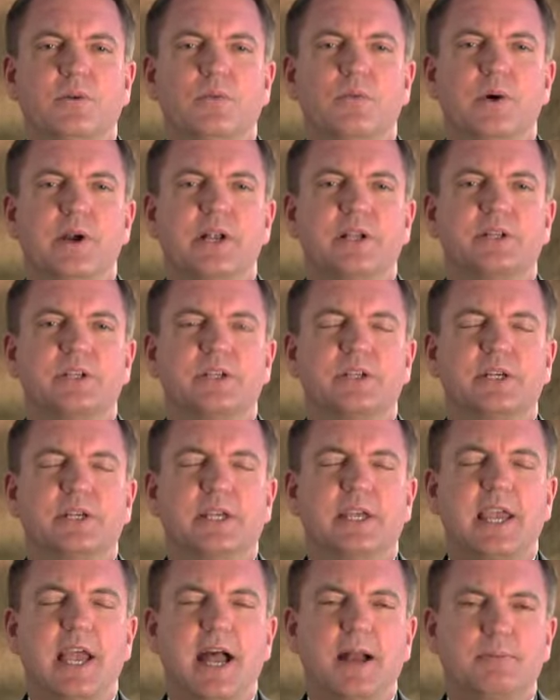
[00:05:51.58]
which
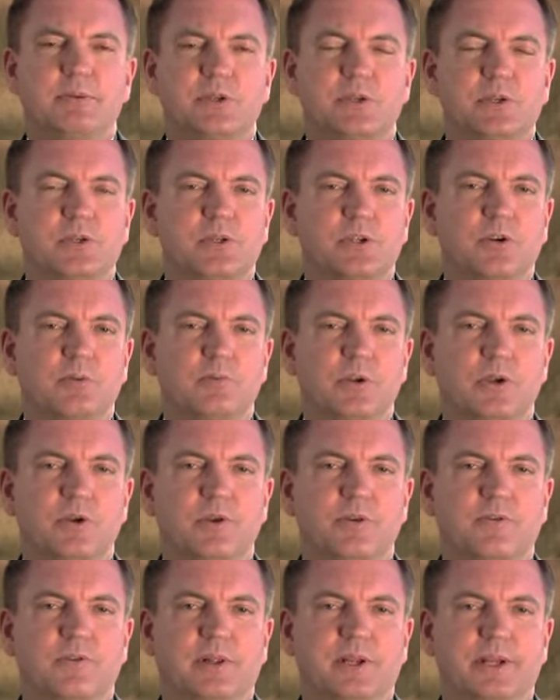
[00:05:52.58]
captures so
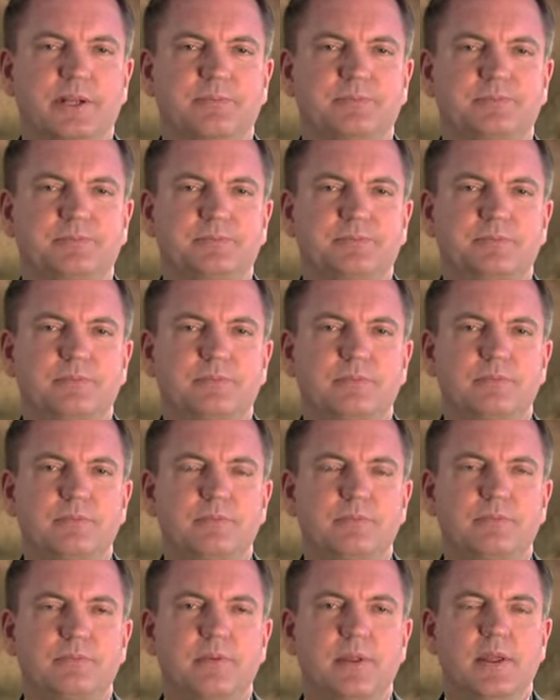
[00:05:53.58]
beautifully
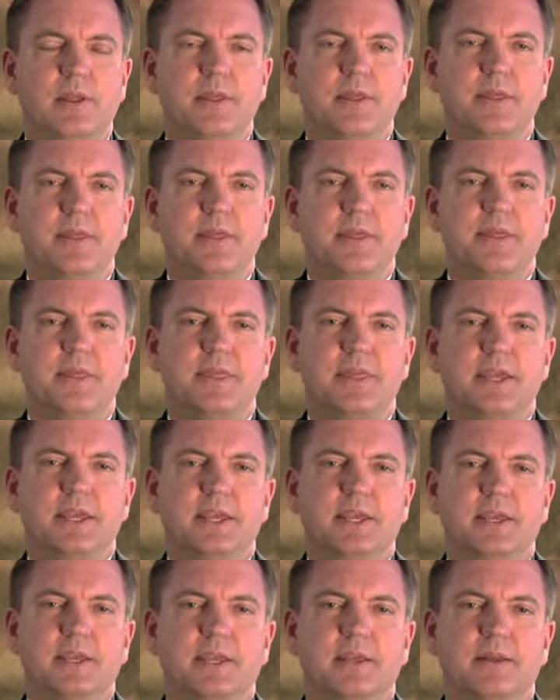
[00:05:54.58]

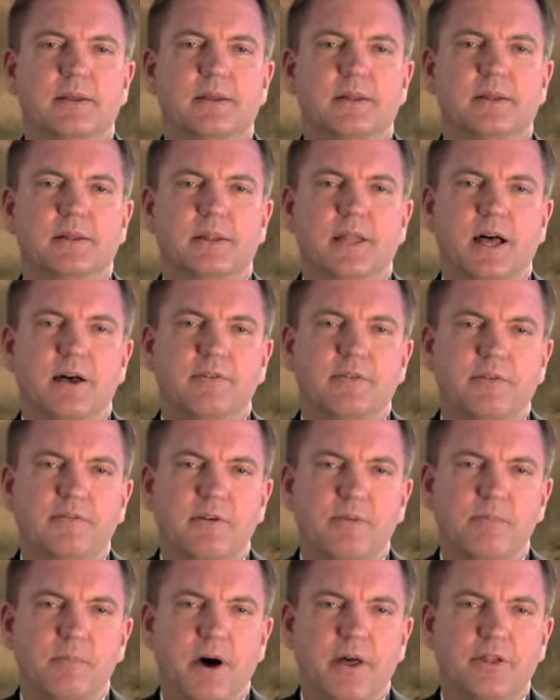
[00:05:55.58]
the love of
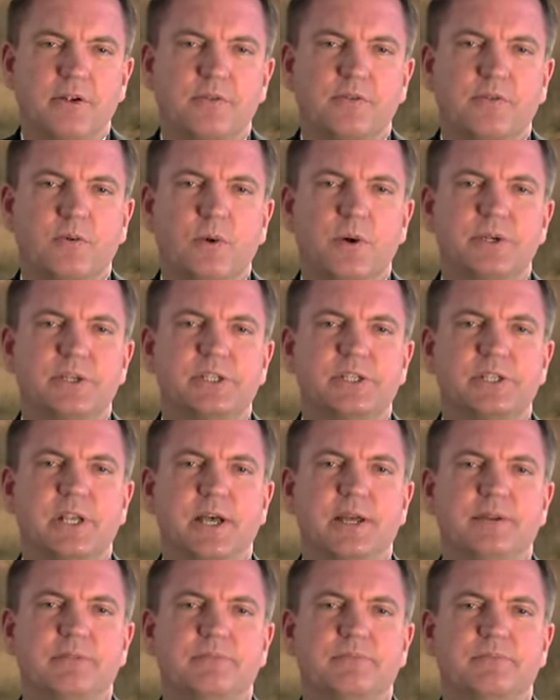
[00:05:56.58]
a mother for a
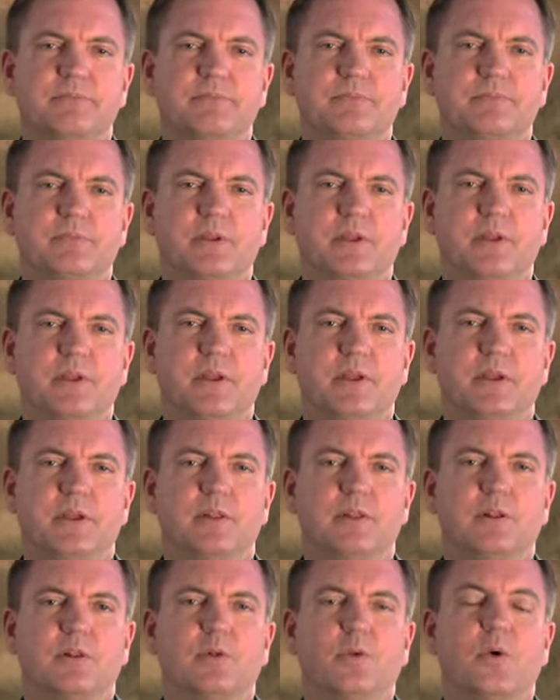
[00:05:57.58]
son,
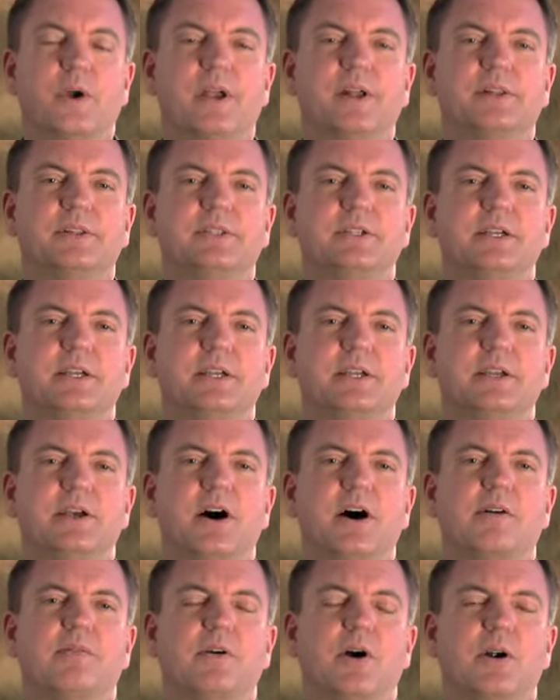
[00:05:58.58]
the loyalty
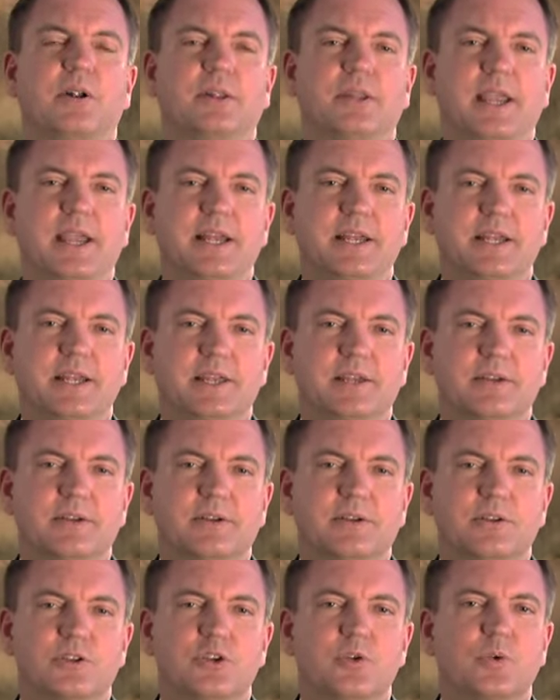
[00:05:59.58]
of Our Lady
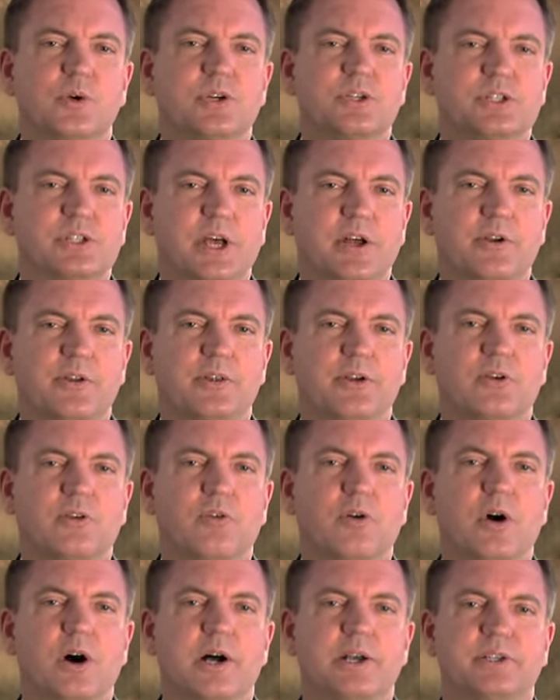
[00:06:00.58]
to her son on the
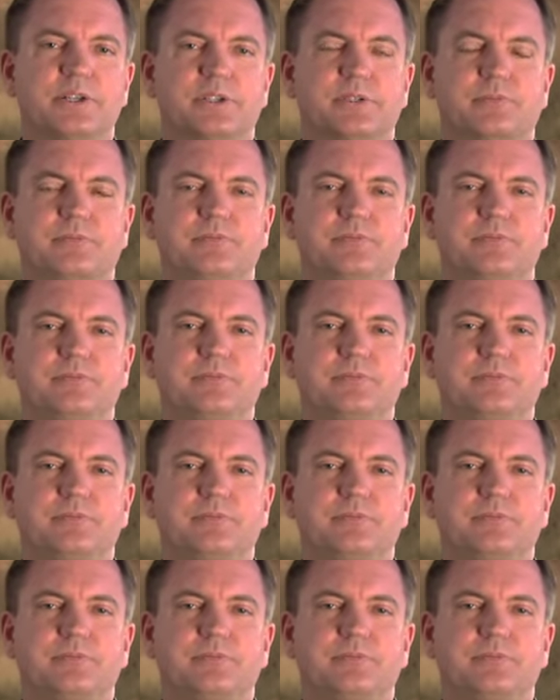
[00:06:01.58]
cross,